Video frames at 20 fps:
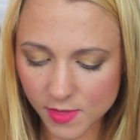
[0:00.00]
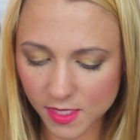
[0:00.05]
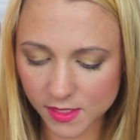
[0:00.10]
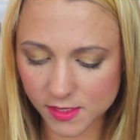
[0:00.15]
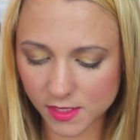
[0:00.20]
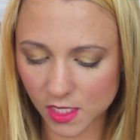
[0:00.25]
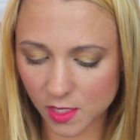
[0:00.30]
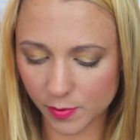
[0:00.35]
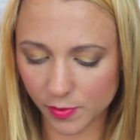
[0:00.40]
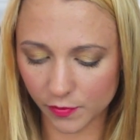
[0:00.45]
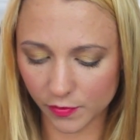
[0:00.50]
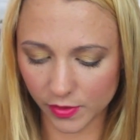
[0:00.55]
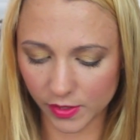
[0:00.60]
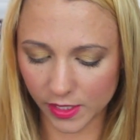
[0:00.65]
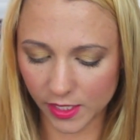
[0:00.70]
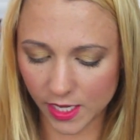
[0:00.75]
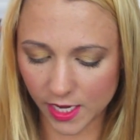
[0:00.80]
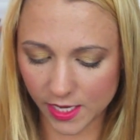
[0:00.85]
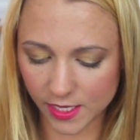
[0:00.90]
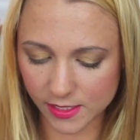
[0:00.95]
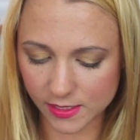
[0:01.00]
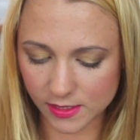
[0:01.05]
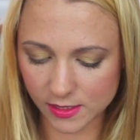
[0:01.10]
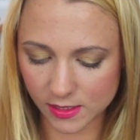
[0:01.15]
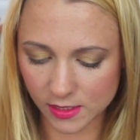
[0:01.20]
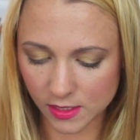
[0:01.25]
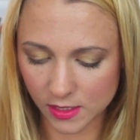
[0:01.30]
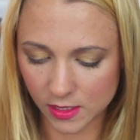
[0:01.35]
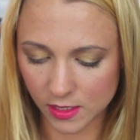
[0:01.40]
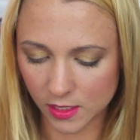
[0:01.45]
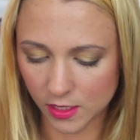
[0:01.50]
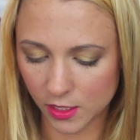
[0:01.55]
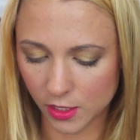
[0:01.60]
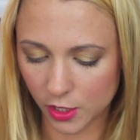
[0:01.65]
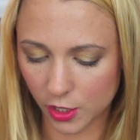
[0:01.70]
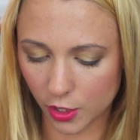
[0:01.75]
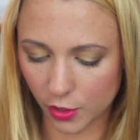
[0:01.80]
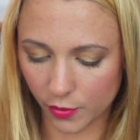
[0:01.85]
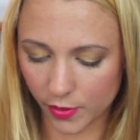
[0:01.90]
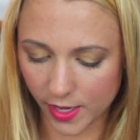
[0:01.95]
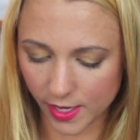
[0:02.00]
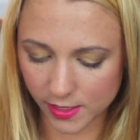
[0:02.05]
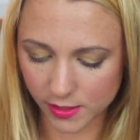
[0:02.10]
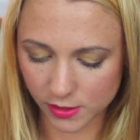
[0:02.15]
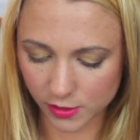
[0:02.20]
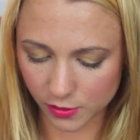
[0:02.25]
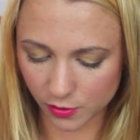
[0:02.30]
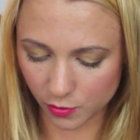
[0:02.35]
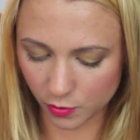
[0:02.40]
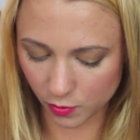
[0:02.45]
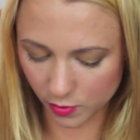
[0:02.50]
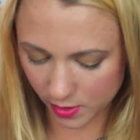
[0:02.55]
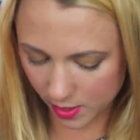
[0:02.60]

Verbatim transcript: It's going to be really nice. Okay, so